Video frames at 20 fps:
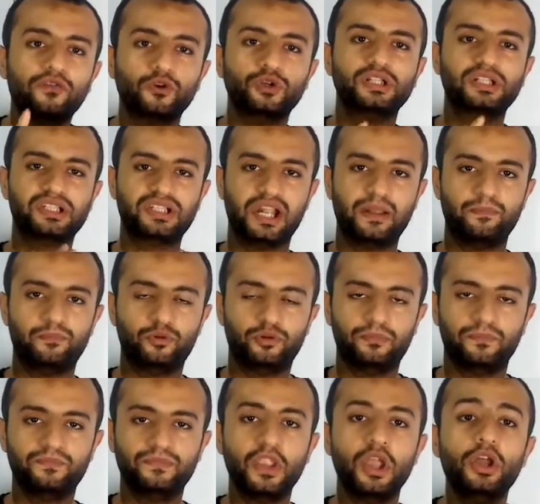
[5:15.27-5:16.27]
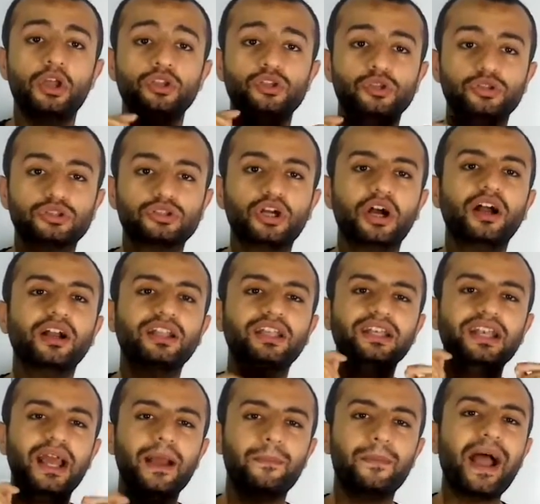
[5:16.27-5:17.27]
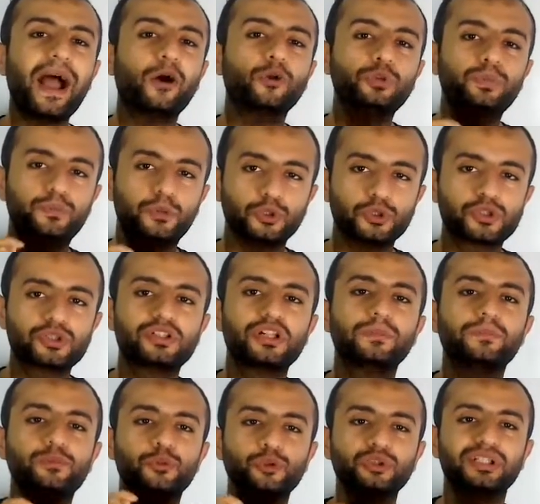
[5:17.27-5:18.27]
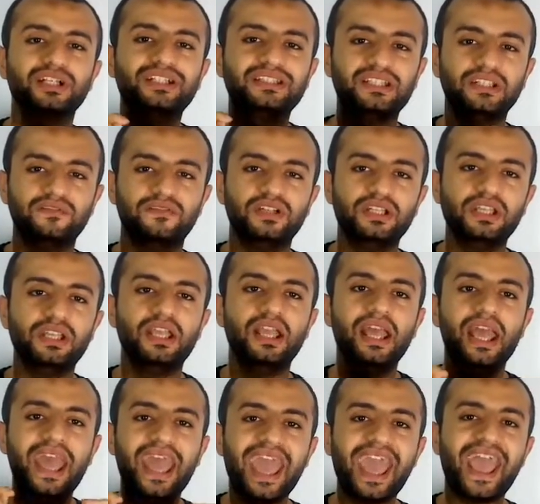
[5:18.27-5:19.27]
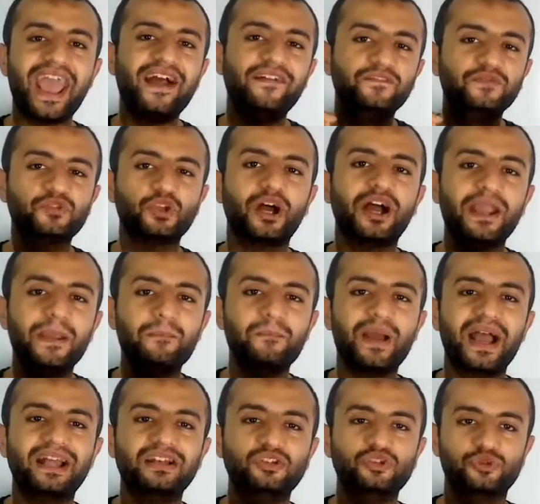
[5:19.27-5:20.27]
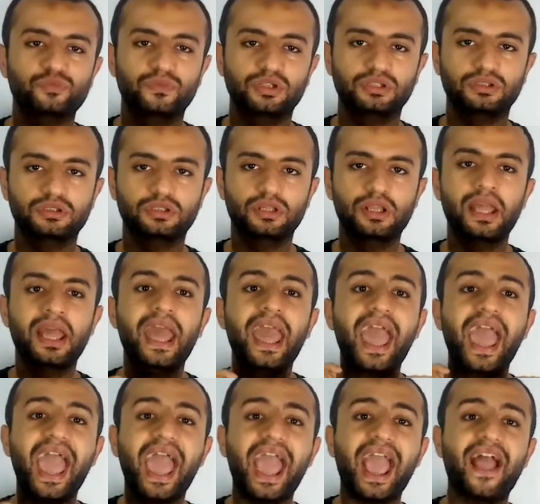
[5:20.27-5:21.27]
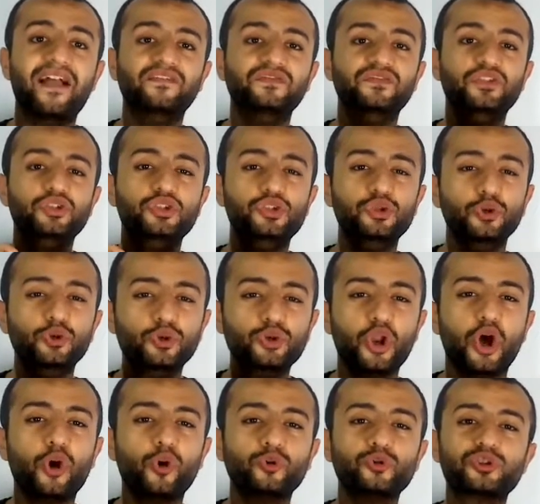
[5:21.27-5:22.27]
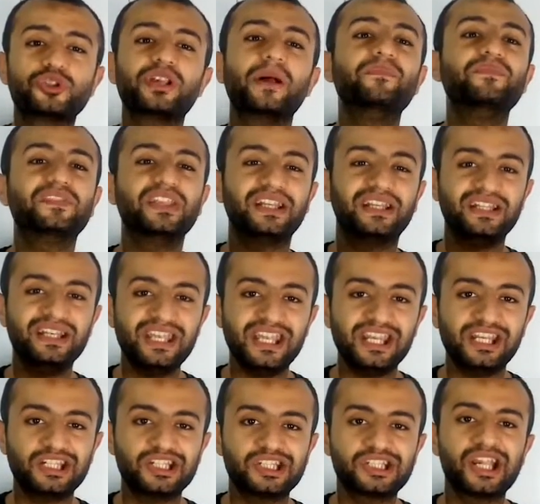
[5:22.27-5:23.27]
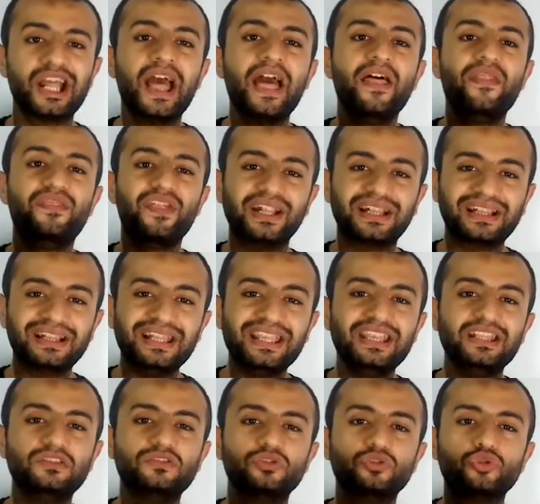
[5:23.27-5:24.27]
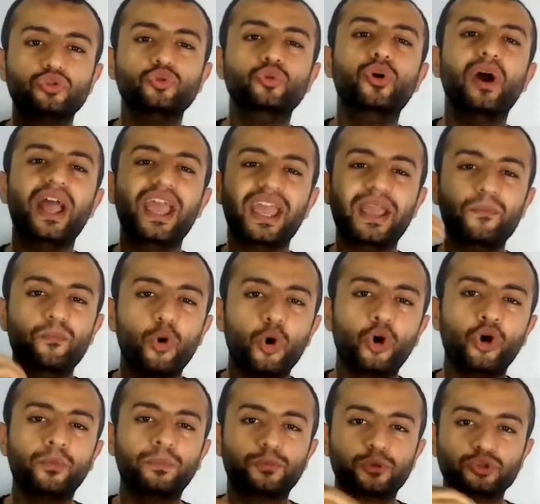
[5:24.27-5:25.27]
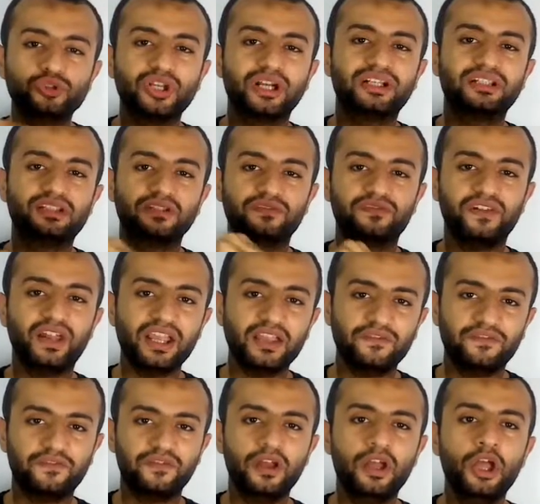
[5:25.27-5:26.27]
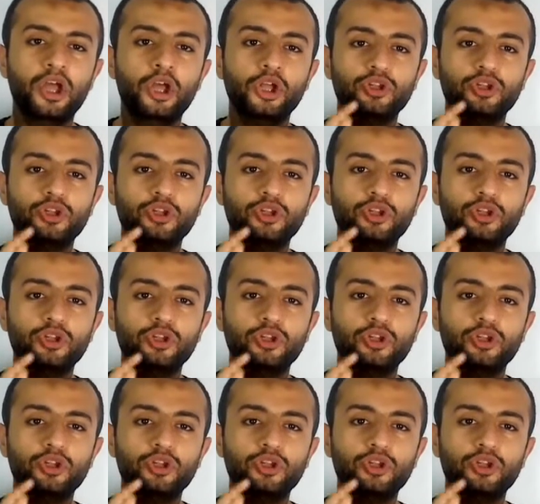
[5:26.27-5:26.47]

For example, you're talking about personal productivity and time management, and you know some techniques that lead to a more productive life.